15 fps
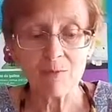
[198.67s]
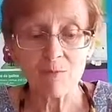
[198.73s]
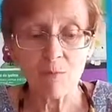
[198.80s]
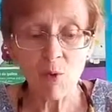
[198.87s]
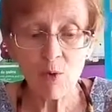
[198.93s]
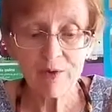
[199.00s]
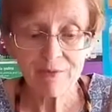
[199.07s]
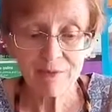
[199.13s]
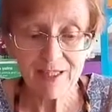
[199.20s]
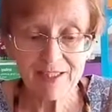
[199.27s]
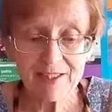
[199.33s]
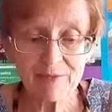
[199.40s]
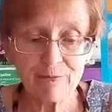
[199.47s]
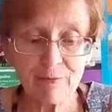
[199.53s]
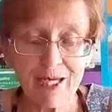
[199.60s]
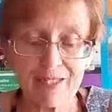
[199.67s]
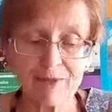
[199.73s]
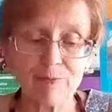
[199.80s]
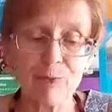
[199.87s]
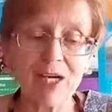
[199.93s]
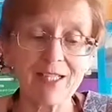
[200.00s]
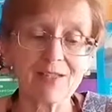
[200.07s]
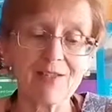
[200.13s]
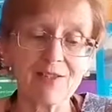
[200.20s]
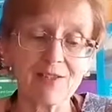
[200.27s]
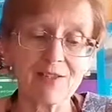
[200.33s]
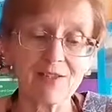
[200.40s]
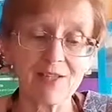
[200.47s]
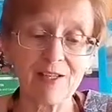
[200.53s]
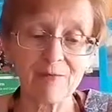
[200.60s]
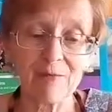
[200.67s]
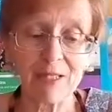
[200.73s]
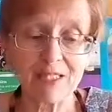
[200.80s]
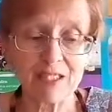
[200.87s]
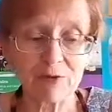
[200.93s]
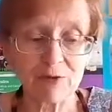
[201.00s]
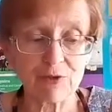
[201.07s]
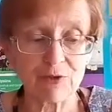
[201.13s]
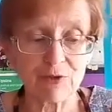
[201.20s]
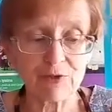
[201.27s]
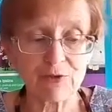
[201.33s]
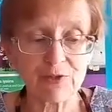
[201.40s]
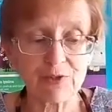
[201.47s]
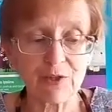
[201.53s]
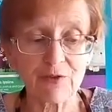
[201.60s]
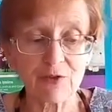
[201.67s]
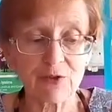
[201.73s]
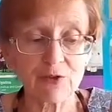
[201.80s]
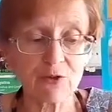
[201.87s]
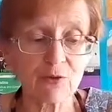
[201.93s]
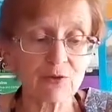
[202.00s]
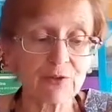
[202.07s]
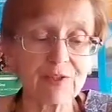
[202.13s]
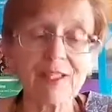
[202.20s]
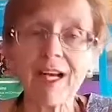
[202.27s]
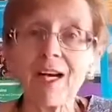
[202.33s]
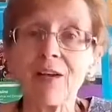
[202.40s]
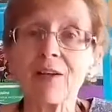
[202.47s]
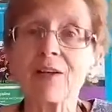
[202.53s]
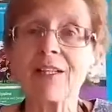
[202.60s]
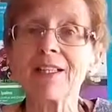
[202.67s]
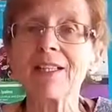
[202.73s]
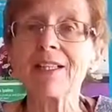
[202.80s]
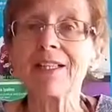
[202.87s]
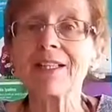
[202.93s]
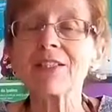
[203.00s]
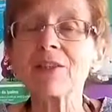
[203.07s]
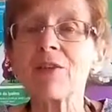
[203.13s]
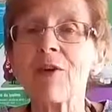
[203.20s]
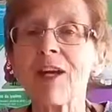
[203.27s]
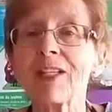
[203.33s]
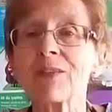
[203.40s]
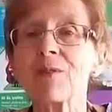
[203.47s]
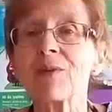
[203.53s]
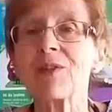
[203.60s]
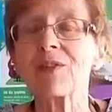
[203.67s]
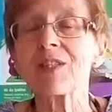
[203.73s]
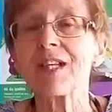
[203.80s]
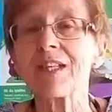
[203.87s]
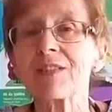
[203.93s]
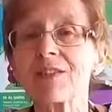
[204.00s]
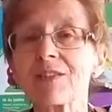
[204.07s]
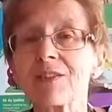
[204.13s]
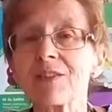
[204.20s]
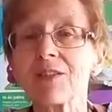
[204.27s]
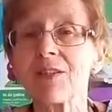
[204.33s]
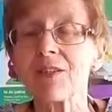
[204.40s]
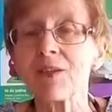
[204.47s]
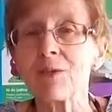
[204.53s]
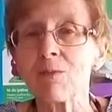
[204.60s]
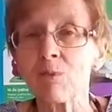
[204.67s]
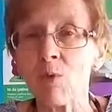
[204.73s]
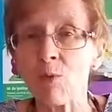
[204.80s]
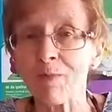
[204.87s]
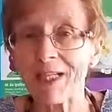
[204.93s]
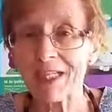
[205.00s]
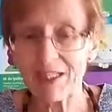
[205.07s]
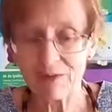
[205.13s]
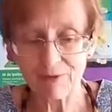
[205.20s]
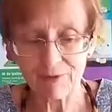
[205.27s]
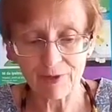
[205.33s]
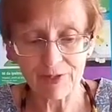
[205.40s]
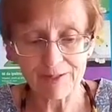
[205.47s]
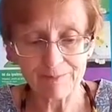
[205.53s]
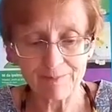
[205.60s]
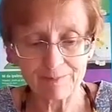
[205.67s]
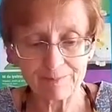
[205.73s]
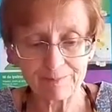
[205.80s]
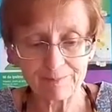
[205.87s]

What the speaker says: more effective practices have been introduced so that children now interact with texts more meaningfully.